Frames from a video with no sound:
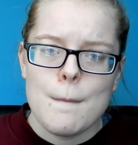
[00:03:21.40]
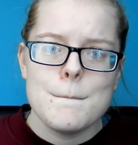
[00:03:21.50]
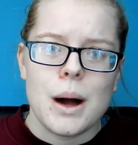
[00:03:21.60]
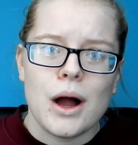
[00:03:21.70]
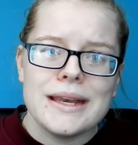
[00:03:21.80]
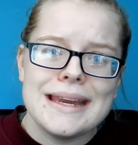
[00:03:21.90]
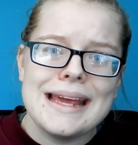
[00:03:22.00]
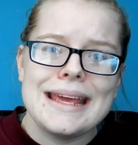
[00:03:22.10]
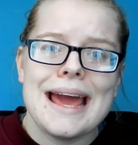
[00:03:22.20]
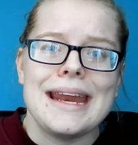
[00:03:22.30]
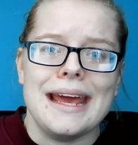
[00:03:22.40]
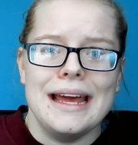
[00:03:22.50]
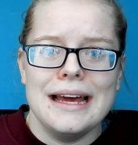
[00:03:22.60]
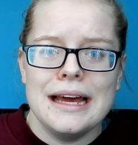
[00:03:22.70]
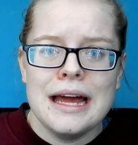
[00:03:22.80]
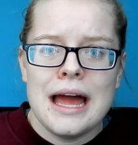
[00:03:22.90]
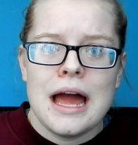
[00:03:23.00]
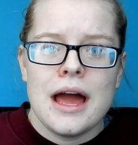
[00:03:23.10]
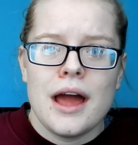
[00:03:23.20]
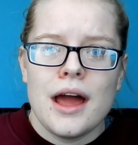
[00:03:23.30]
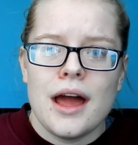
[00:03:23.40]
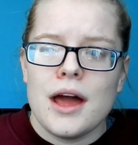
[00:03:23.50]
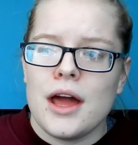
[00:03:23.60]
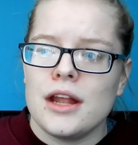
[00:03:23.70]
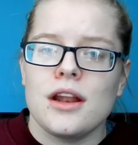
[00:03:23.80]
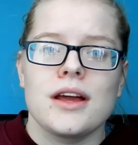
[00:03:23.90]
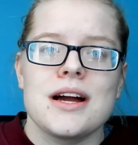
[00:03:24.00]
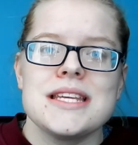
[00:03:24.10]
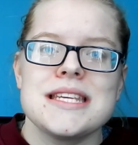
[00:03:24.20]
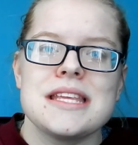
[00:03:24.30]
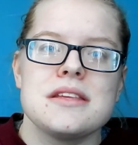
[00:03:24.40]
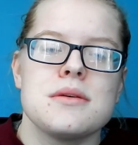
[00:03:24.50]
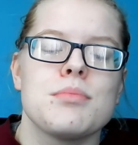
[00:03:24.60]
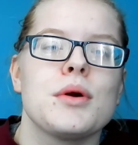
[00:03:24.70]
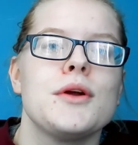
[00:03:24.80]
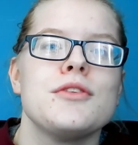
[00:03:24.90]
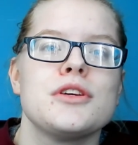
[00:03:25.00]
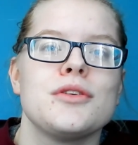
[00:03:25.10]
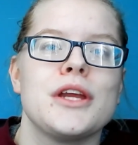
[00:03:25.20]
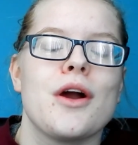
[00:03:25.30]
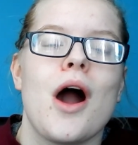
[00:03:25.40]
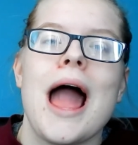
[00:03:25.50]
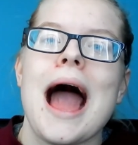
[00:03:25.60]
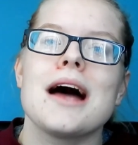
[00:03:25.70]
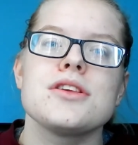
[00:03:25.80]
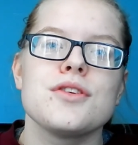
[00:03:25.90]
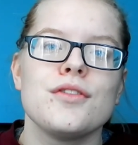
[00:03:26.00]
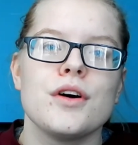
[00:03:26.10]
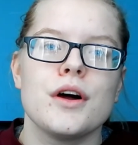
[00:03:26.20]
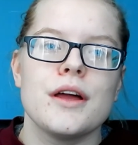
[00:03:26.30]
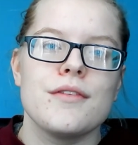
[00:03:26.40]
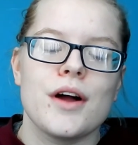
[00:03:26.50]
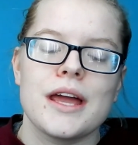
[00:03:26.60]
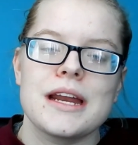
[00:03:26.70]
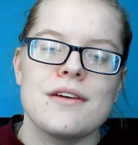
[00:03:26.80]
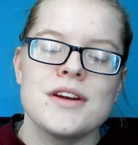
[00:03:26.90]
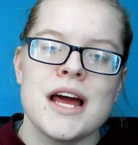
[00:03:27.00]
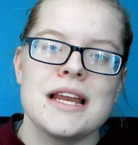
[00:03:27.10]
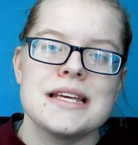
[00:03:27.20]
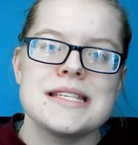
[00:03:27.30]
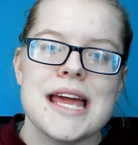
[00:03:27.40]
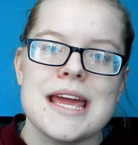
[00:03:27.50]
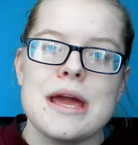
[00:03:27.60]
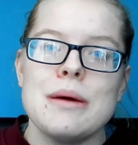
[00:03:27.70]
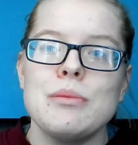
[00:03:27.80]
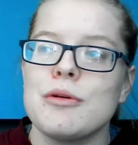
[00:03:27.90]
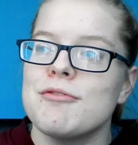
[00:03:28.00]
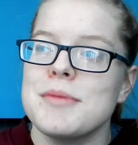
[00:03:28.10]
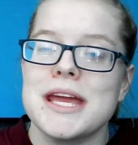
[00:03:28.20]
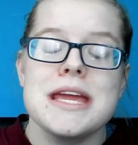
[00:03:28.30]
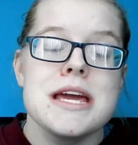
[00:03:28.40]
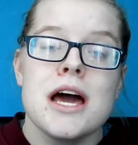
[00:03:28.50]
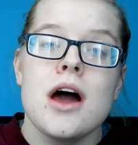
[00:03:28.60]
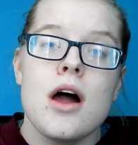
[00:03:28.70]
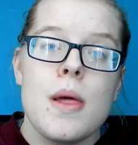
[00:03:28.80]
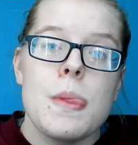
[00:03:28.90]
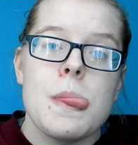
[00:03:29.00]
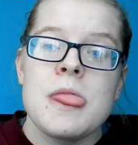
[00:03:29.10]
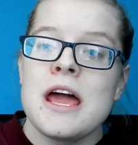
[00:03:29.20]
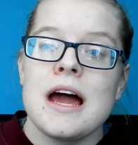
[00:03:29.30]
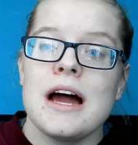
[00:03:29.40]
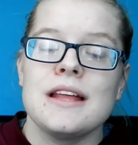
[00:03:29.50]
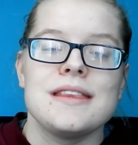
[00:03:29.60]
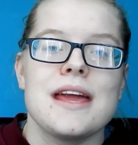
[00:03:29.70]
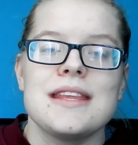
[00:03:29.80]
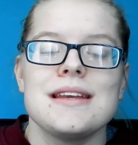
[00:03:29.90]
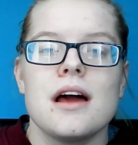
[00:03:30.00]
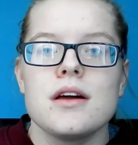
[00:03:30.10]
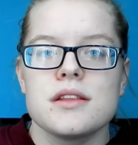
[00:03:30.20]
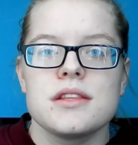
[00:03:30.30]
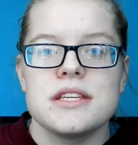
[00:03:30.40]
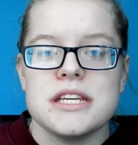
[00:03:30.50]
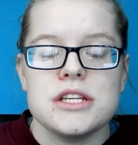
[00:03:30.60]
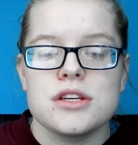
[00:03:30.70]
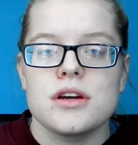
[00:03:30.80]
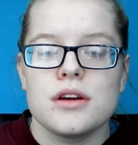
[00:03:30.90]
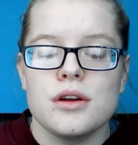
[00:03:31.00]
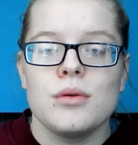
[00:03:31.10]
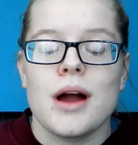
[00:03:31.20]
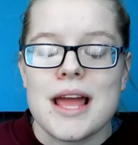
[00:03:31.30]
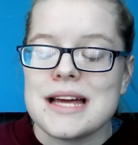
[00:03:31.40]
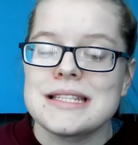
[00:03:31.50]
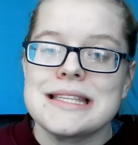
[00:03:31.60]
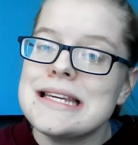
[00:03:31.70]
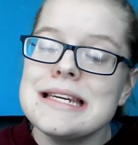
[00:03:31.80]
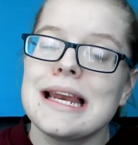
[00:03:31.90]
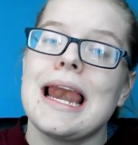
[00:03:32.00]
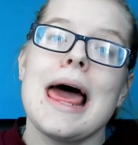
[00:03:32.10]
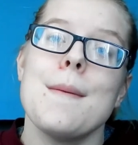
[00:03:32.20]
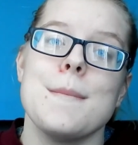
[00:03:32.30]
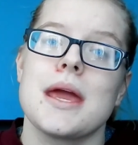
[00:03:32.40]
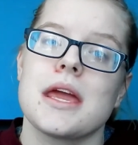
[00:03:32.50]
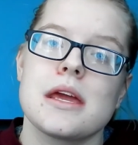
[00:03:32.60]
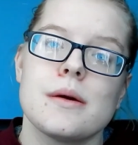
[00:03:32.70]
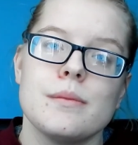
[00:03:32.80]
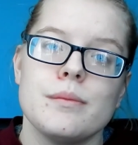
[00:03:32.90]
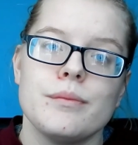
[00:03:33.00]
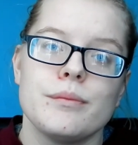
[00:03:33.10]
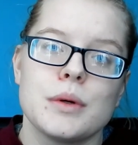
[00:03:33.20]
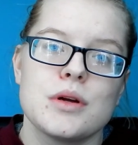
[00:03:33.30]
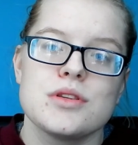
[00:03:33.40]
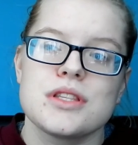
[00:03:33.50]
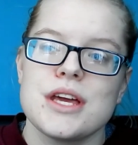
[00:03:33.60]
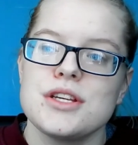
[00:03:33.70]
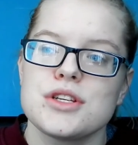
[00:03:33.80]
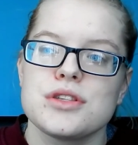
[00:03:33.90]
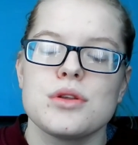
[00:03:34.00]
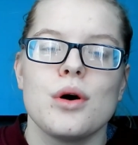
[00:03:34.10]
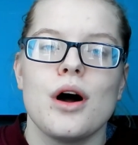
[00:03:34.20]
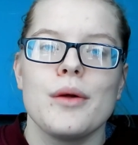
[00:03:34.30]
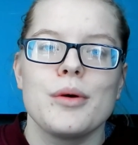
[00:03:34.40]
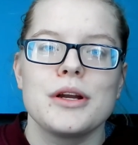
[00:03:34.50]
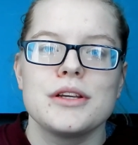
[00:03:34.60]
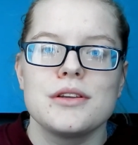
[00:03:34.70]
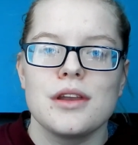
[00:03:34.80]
but I didn't get it. And like I said in the previous video, I asked for if I could have an LSA in with me, and they did. The teacher who I asked didn't let me because they just thought I wanted